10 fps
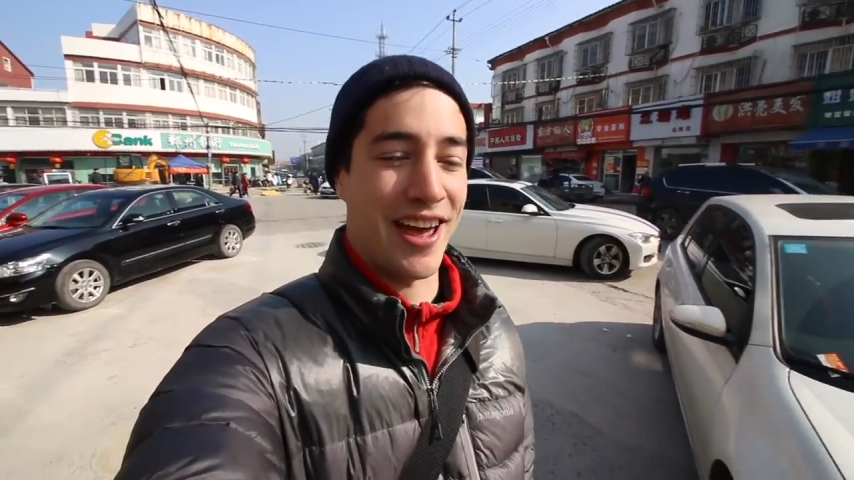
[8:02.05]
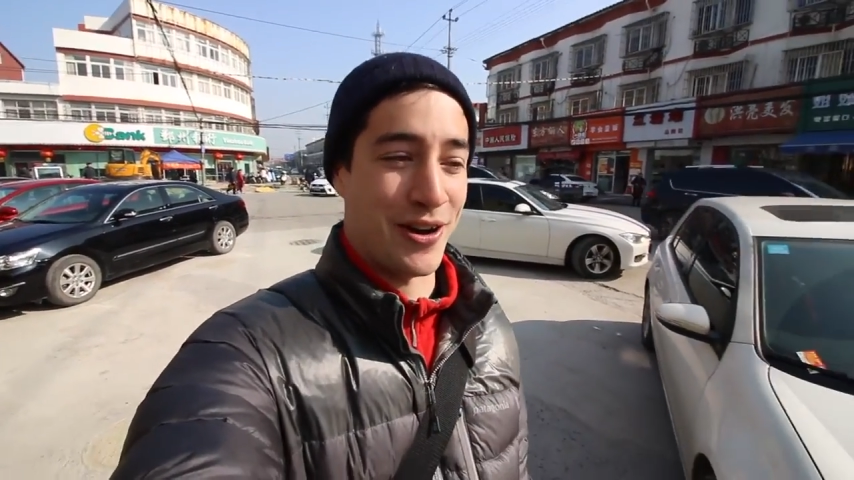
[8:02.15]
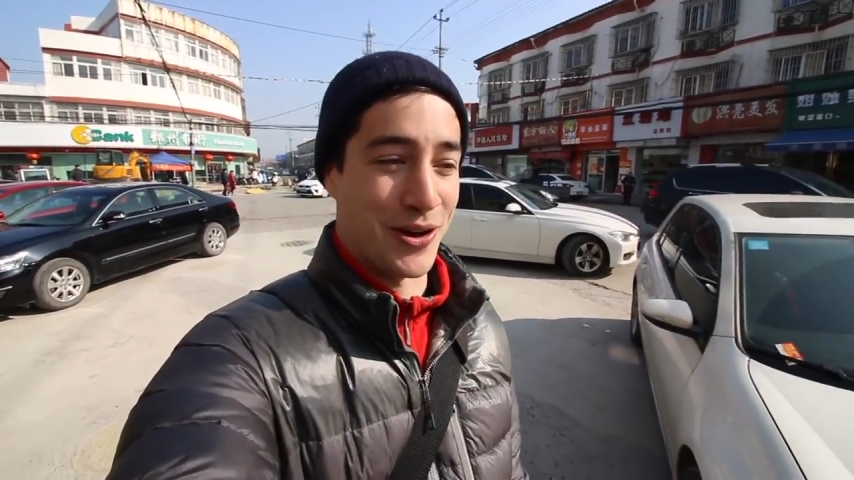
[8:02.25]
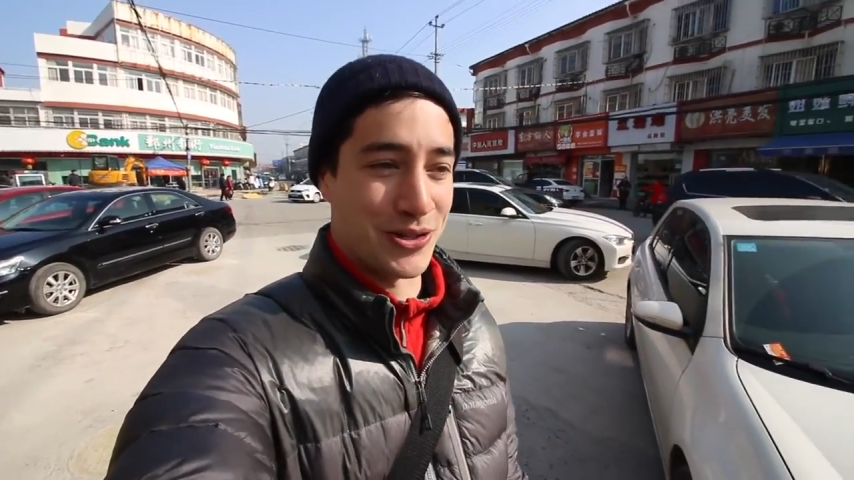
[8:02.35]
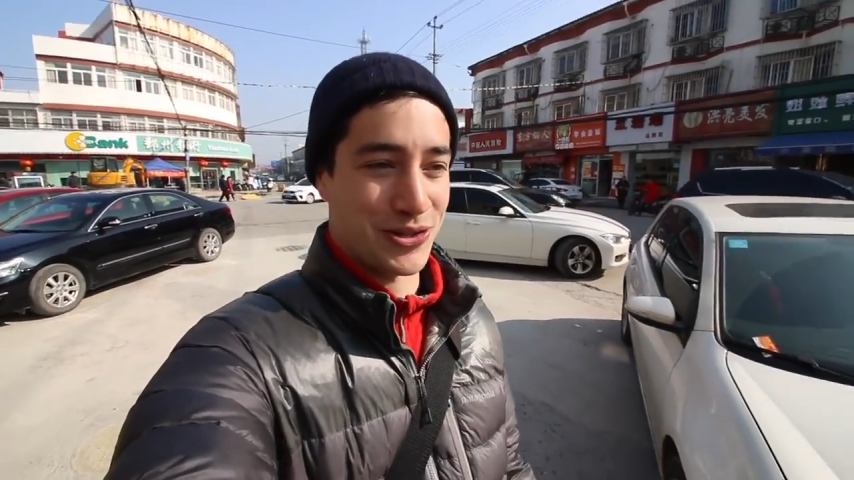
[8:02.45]

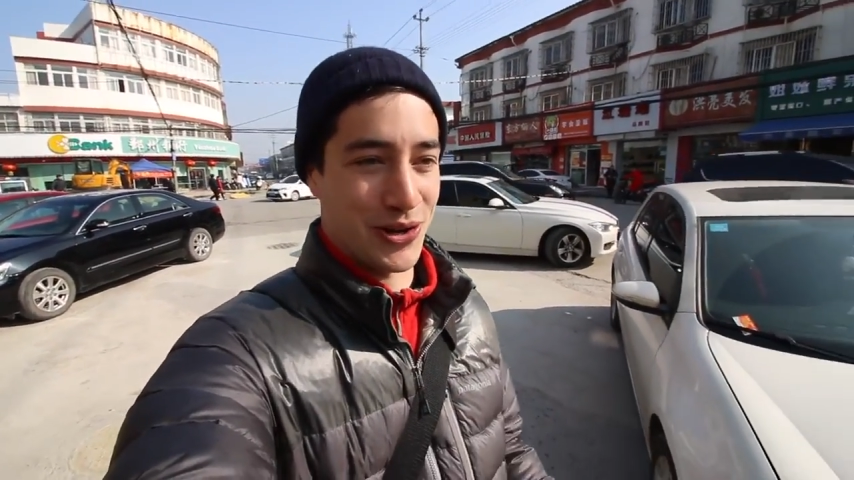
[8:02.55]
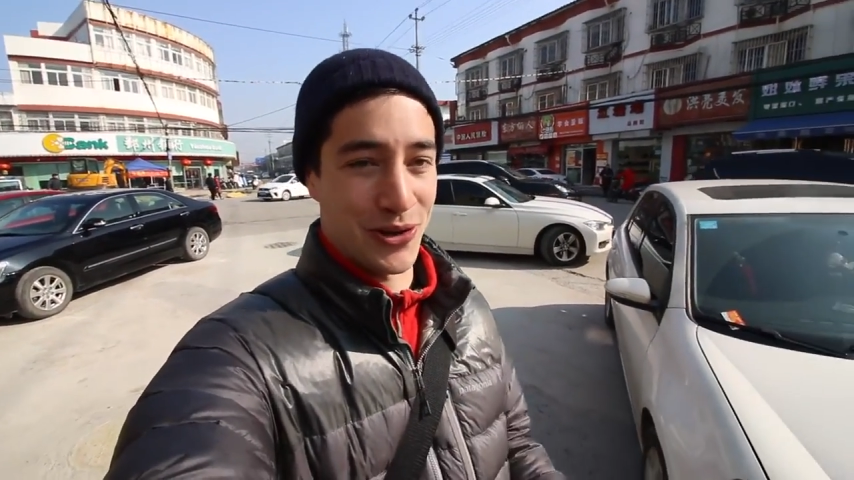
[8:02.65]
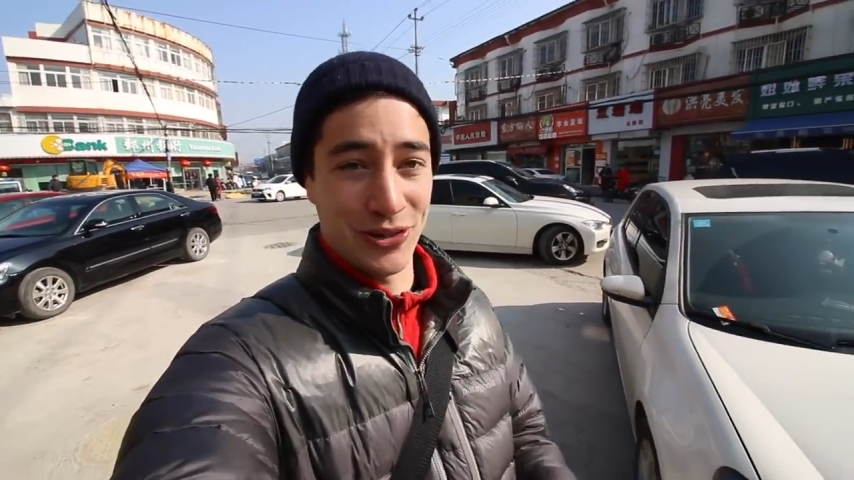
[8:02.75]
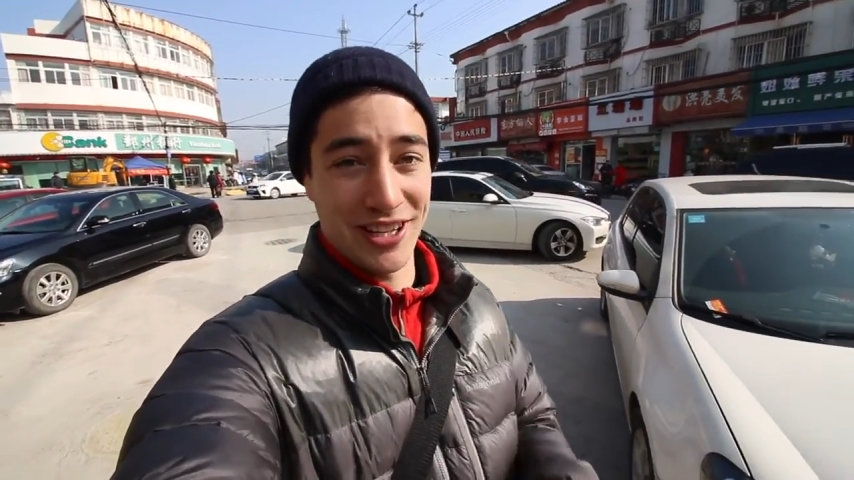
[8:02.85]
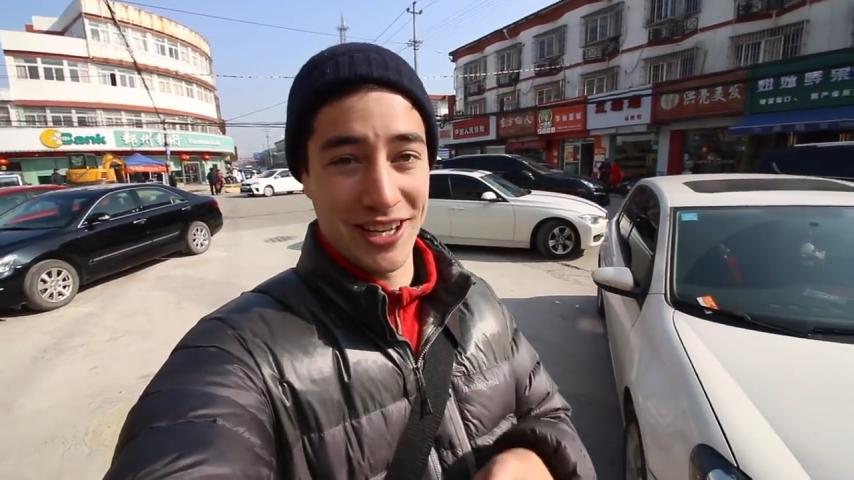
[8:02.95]
and
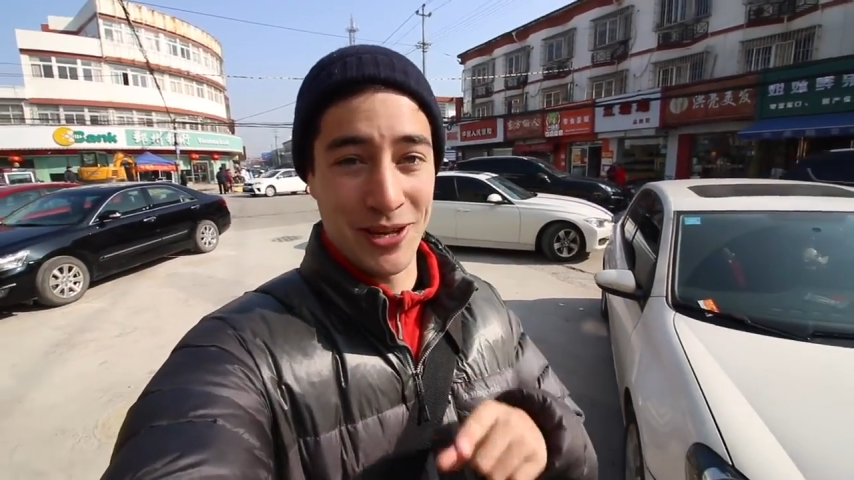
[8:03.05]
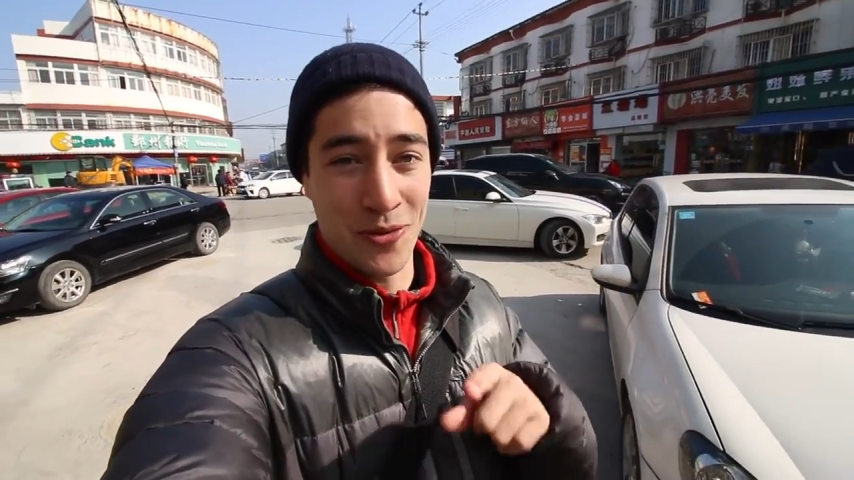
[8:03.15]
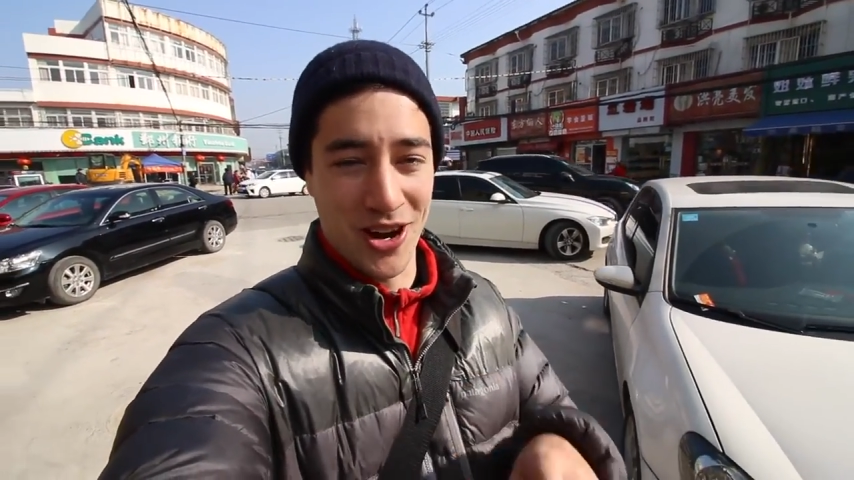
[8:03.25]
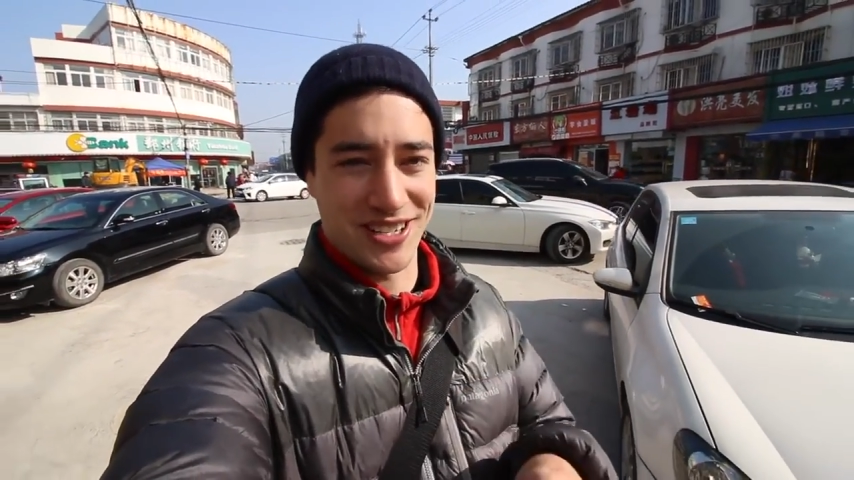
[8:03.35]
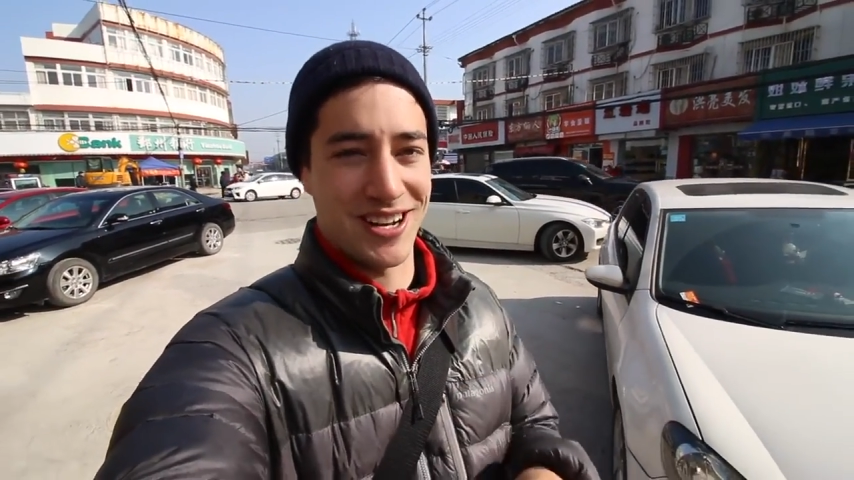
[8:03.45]
also the
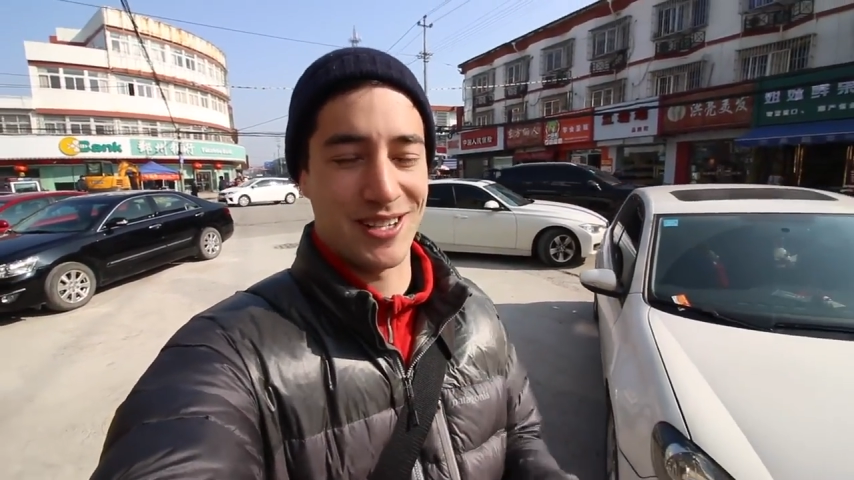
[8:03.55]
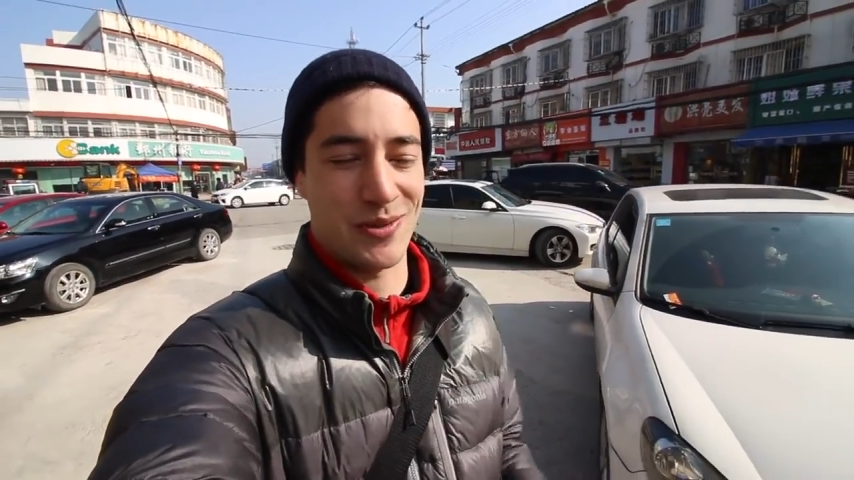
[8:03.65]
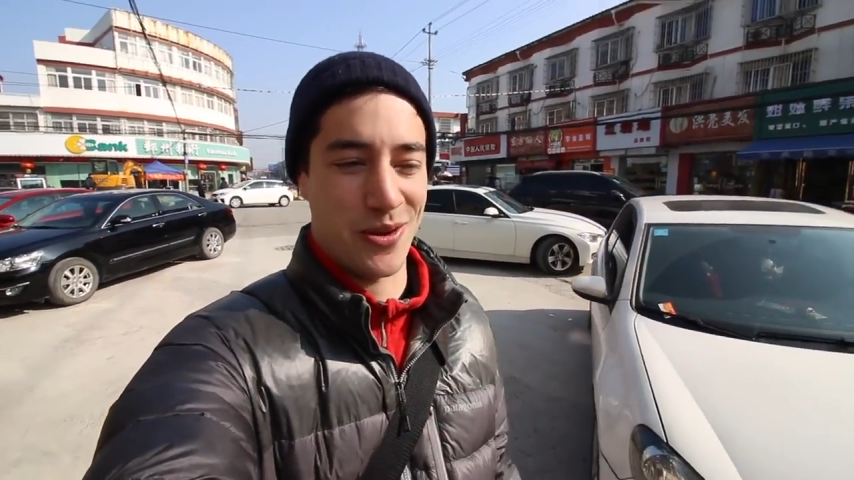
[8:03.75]
wontons